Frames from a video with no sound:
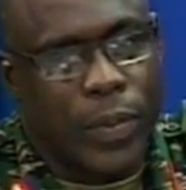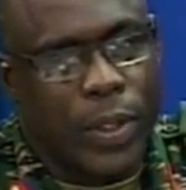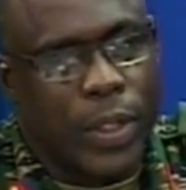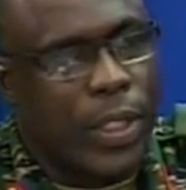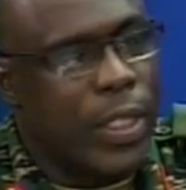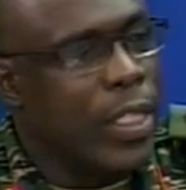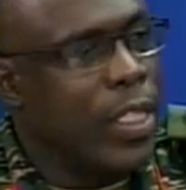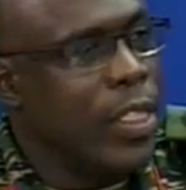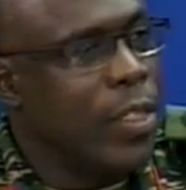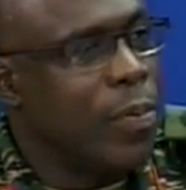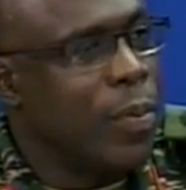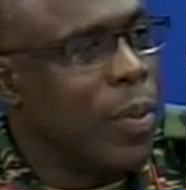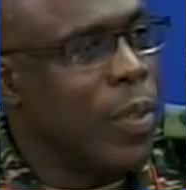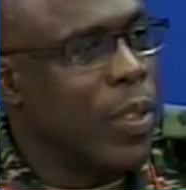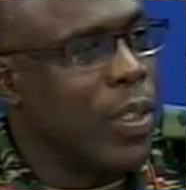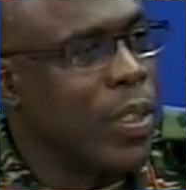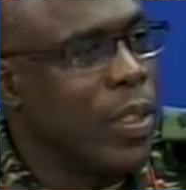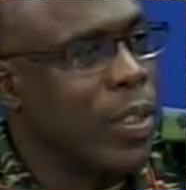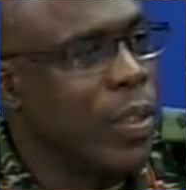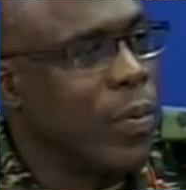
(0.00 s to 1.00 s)
these
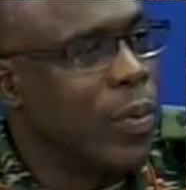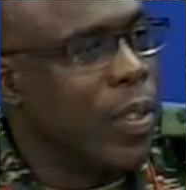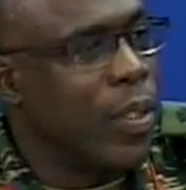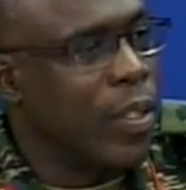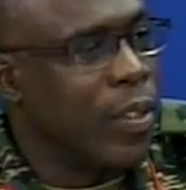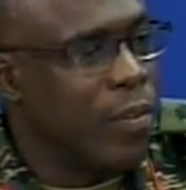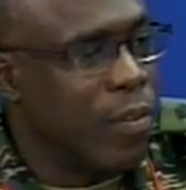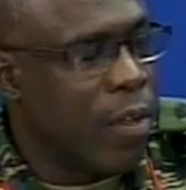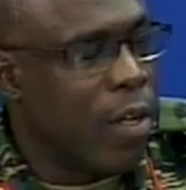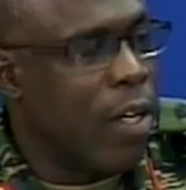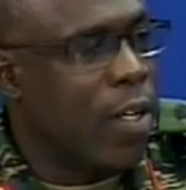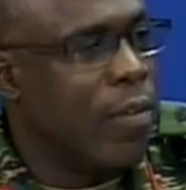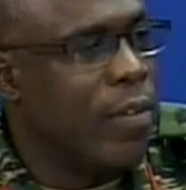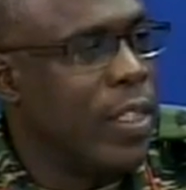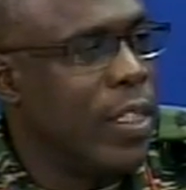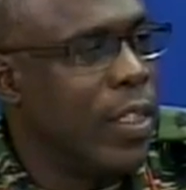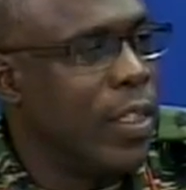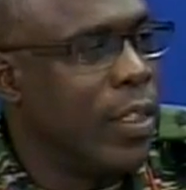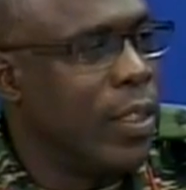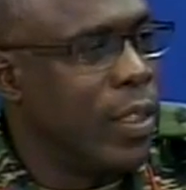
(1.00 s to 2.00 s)
persons were involved
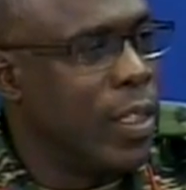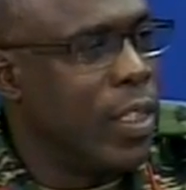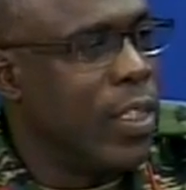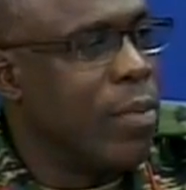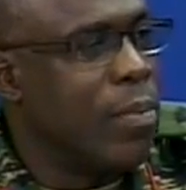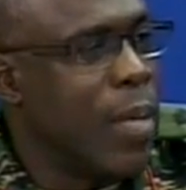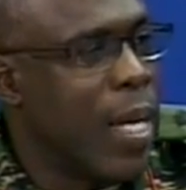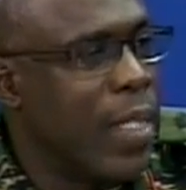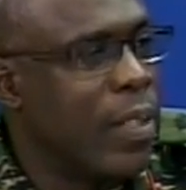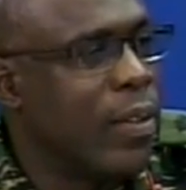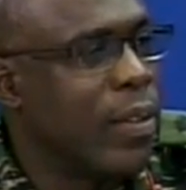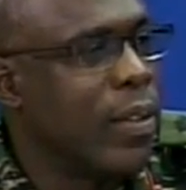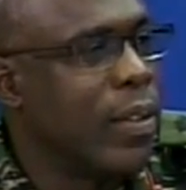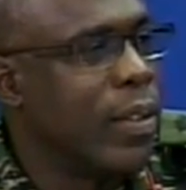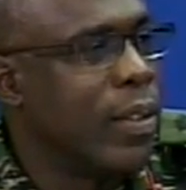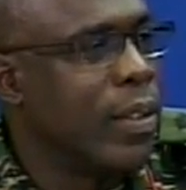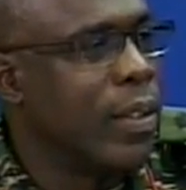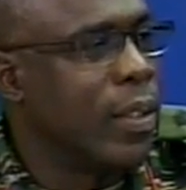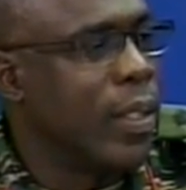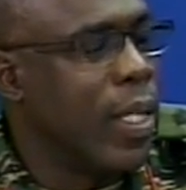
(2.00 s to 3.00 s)
in these
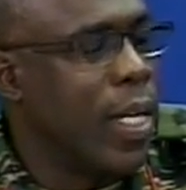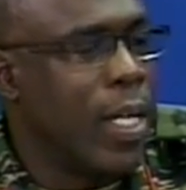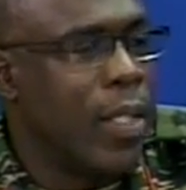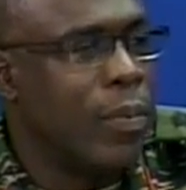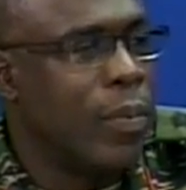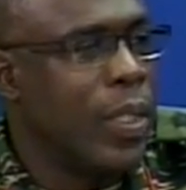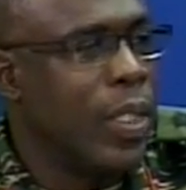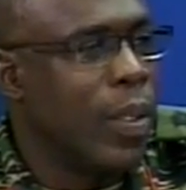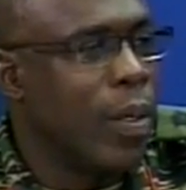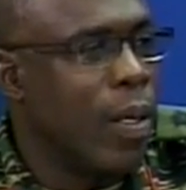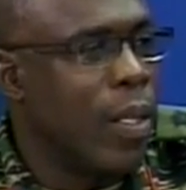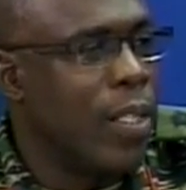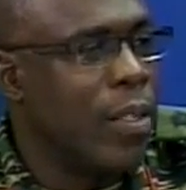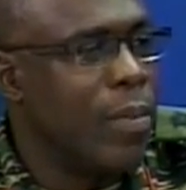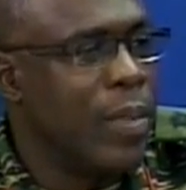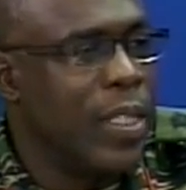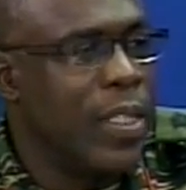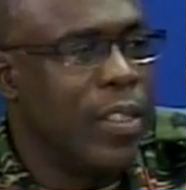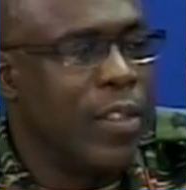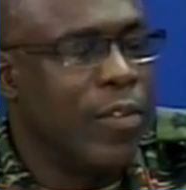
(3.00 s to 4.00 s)
matters, and we called
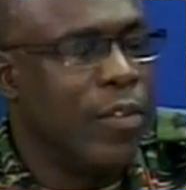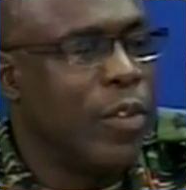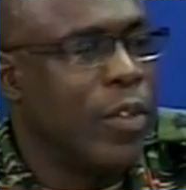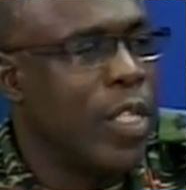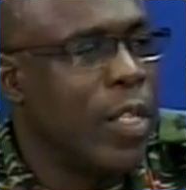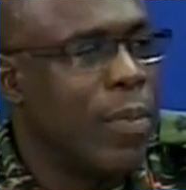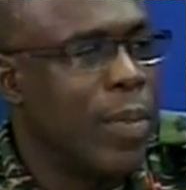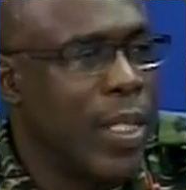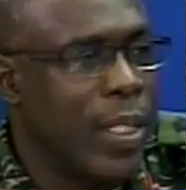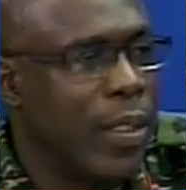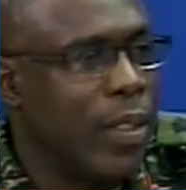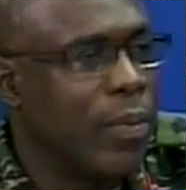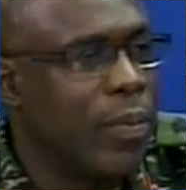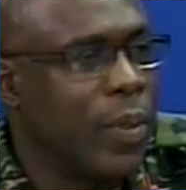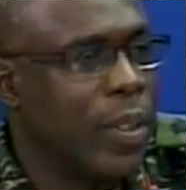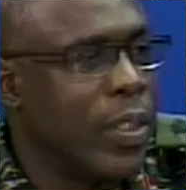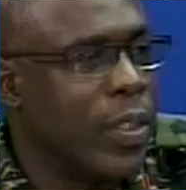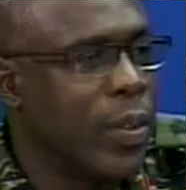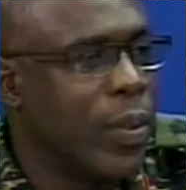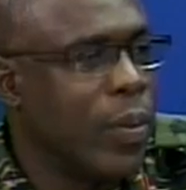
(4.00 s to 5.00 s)
them and interviewed them, and it
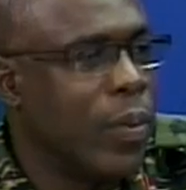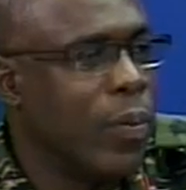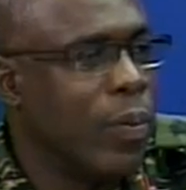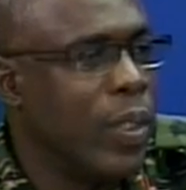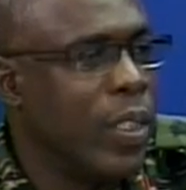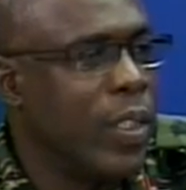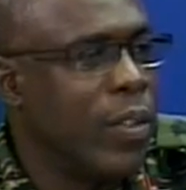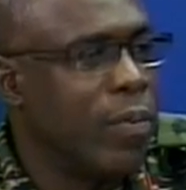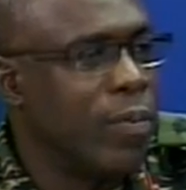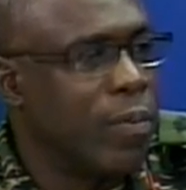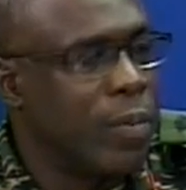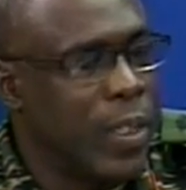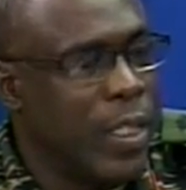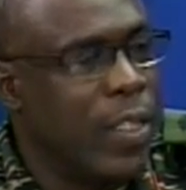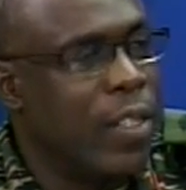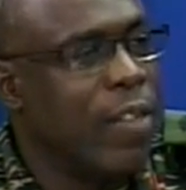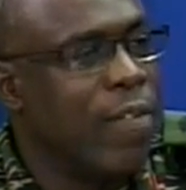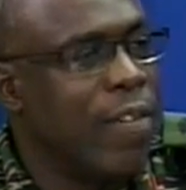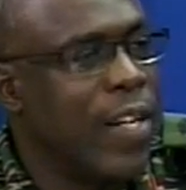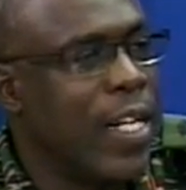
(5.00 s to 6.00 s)
was so. We
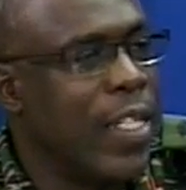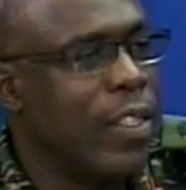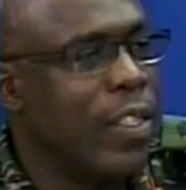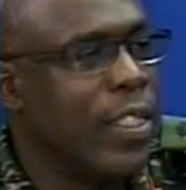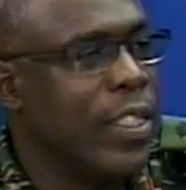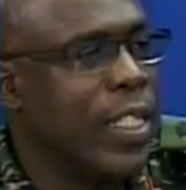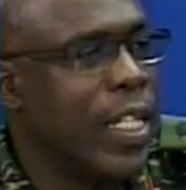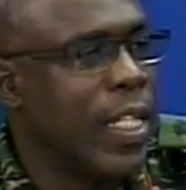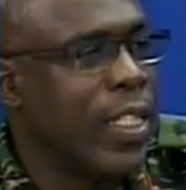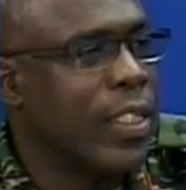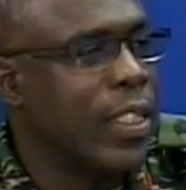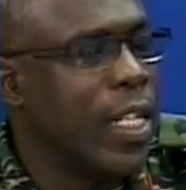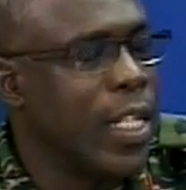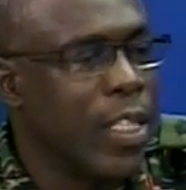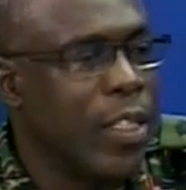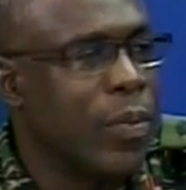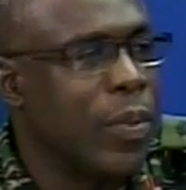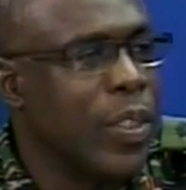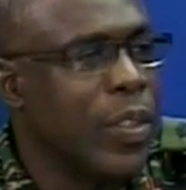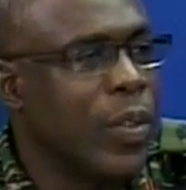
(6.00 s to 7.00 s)
did the final checks, and
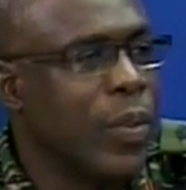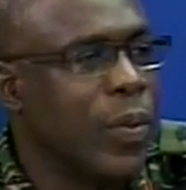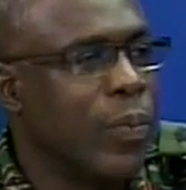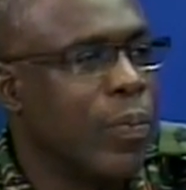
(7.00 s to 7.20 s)
it was so.